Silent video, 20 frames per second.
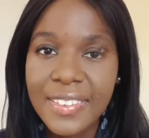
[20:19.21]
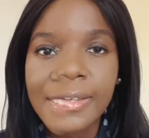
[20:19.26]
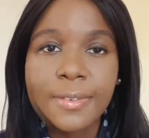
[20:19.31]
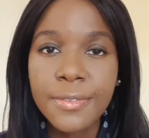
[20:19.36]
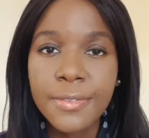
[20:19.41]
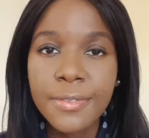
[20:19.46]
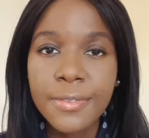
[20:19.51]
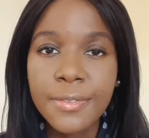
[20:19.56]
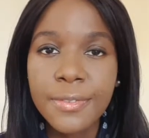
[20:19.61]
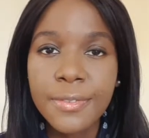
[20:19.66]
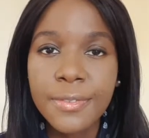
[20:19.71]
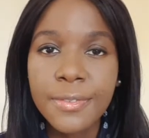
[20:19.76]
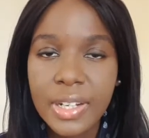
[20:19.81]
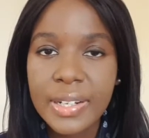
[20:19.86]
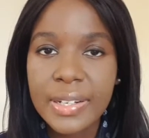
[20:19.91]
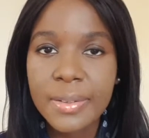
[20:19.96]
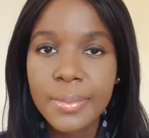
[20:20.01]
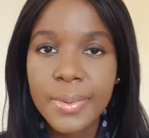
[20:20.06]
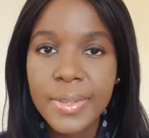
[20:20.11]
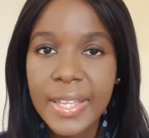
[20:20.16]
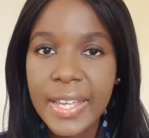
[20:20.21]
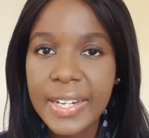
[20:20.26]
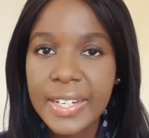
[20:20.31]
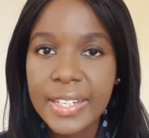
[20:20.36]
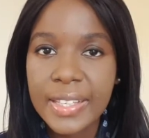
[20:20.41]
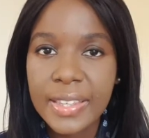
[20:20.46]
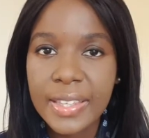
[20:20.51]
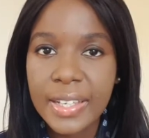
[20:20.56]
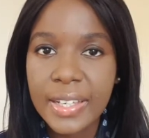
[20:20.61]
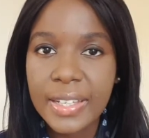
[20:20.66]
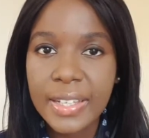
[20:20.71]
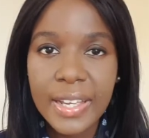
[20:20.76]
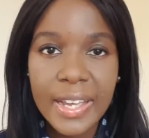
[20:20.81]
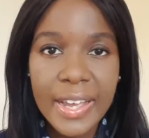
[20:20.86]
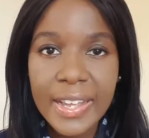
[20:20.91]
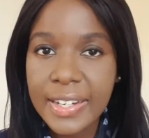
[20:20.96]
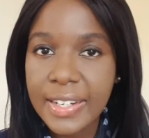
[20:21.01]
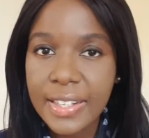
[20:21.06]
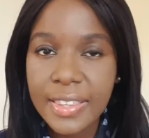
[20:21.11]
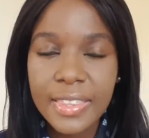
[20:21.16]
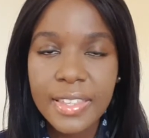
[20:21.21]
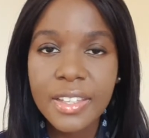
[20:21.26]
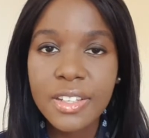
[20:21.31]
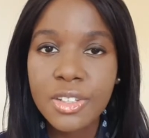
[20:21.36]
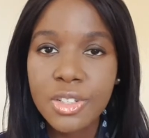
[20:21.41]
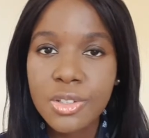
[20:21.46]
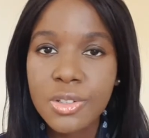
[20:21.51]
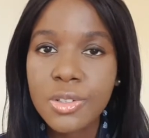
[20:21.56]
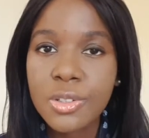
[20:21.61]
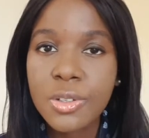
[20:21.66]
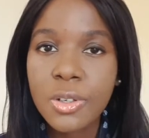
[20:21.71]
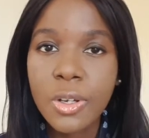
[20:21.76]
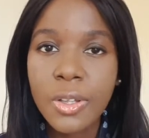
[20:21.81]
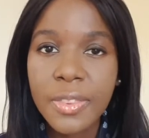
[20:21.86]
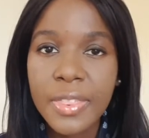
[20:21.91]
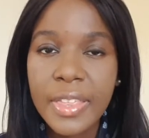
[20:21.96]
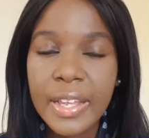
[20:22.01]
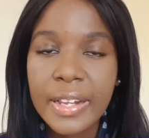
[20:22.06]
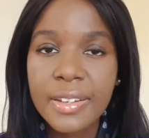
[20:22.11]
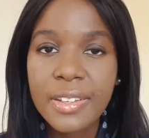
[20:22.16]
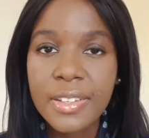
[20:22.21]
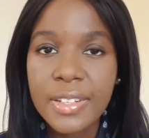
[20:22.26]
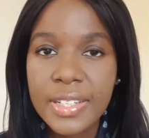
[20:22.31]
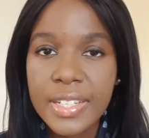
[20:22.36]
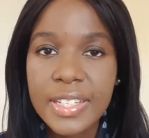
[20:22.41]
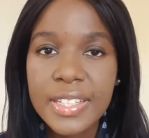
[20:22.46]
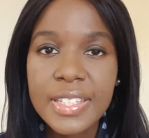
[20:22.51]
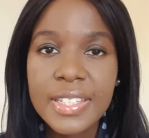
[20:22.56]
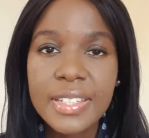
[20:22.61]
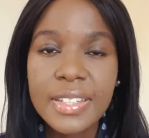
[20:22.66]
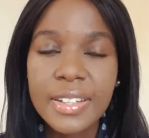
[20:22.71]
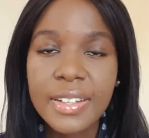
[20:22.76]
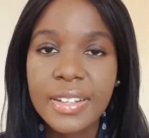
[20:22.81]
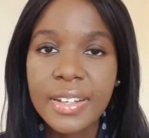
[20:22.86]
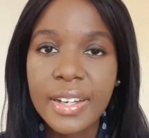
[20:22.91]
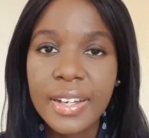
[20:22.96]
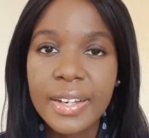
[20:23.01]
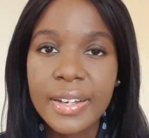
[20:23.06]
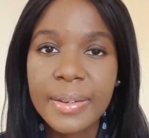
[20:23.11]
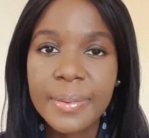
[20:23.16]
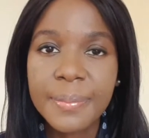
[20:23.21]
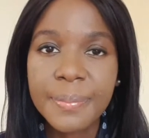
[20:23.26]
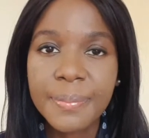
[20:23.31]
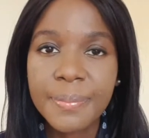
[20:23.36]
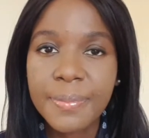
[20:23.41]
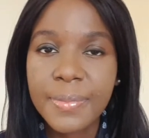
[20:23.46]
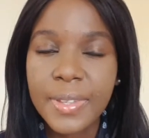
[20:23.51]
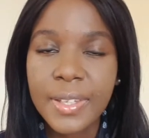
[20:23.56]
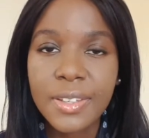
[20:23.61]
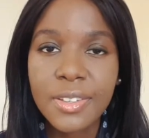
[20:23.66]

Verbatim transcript: if you're struggling with anything anything at all then you need to um,